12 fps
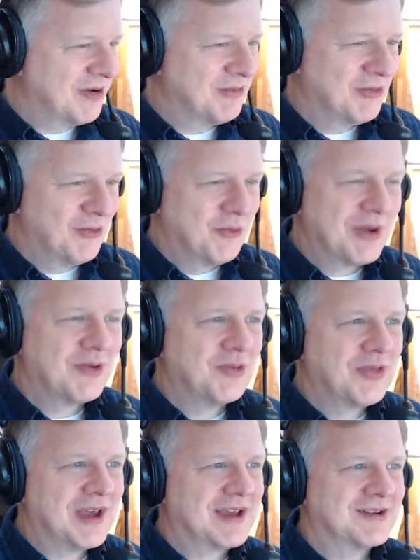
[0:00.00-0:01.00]
We'll
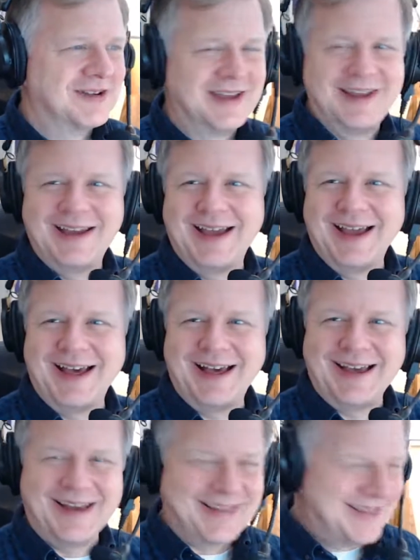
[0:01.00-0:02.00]
weld that on,
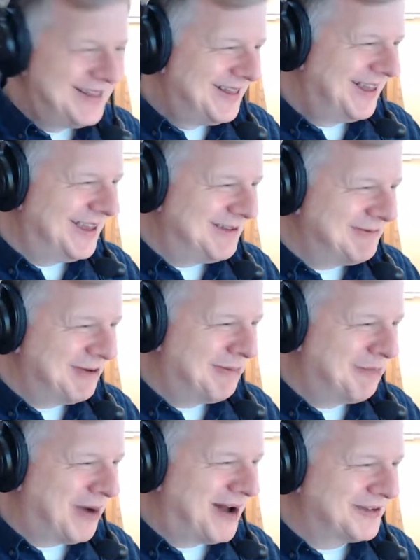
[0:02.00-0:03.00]
and we'll
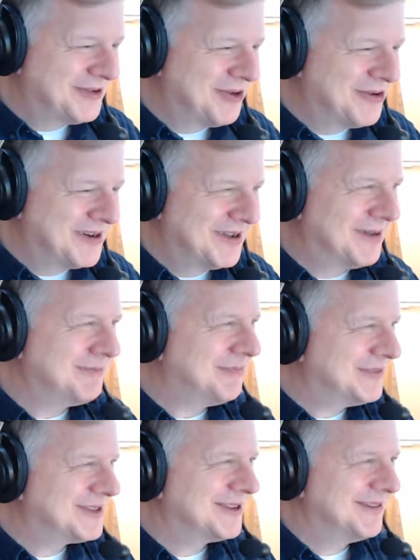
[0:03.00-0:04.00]
Bondo it up
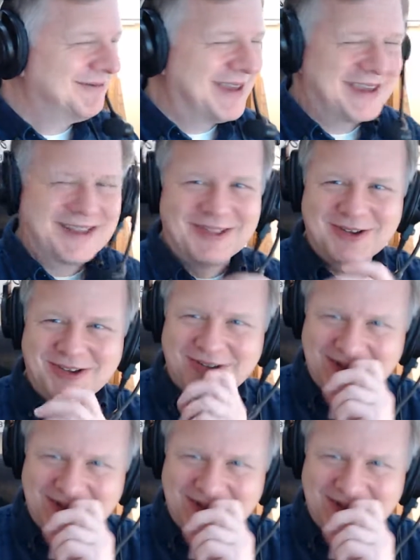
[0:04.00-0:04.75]
to make it look good.